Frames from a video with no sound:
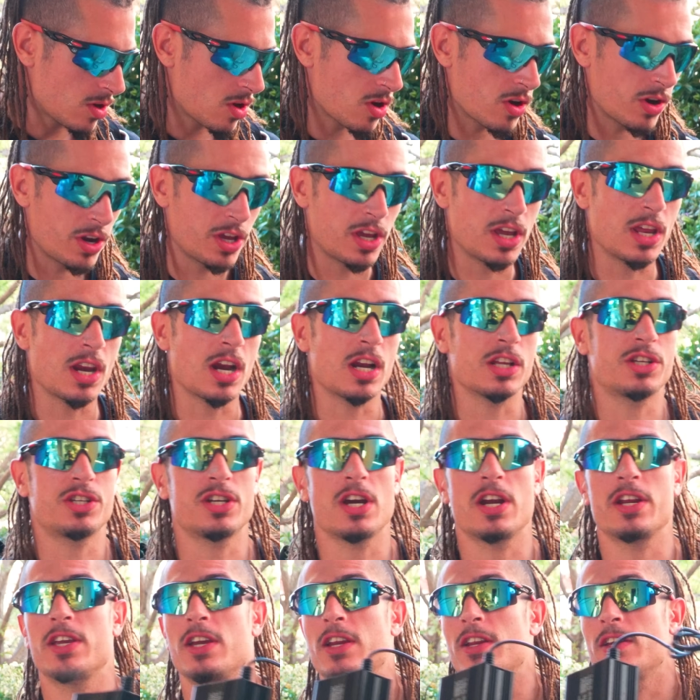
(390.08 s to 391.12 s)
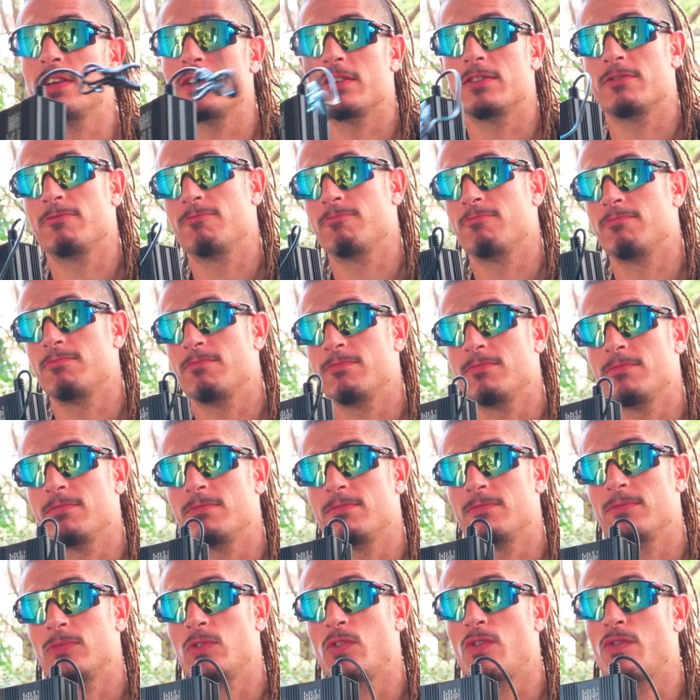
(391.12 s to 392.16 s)
original charger
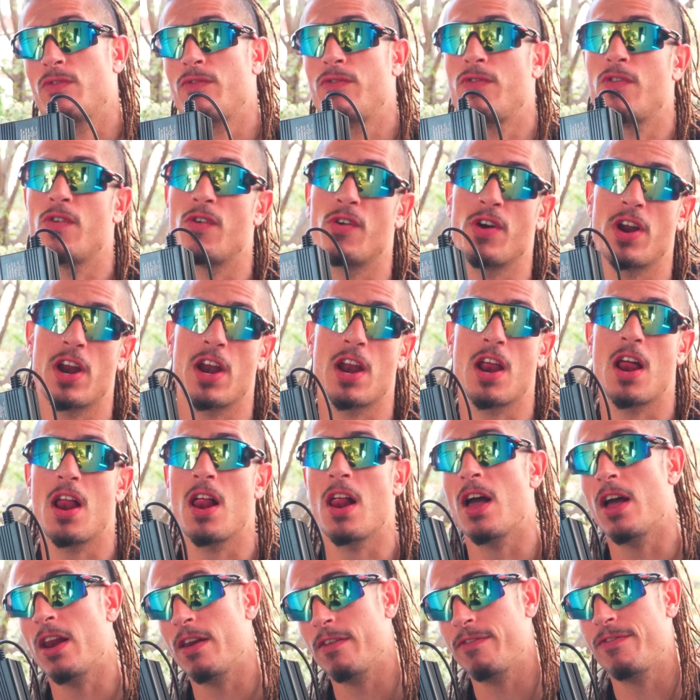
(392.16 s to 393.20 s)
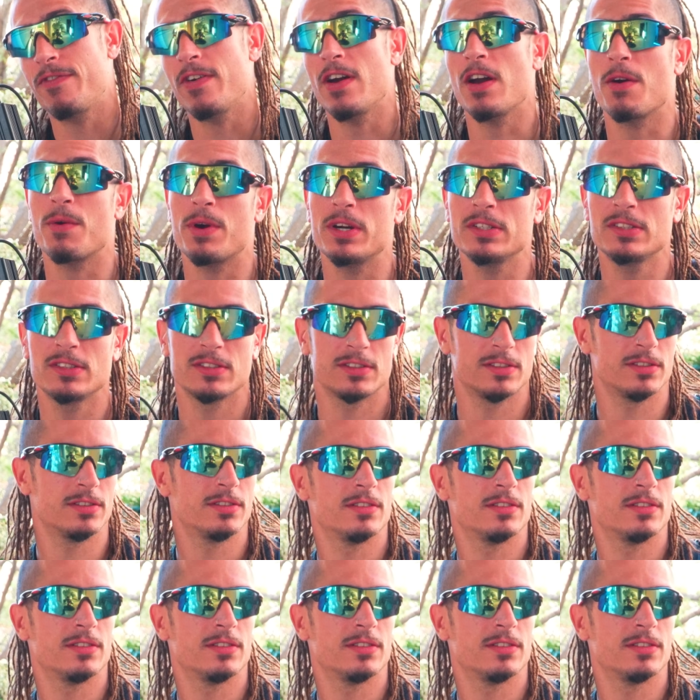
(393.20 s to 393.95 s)
4.5 hours,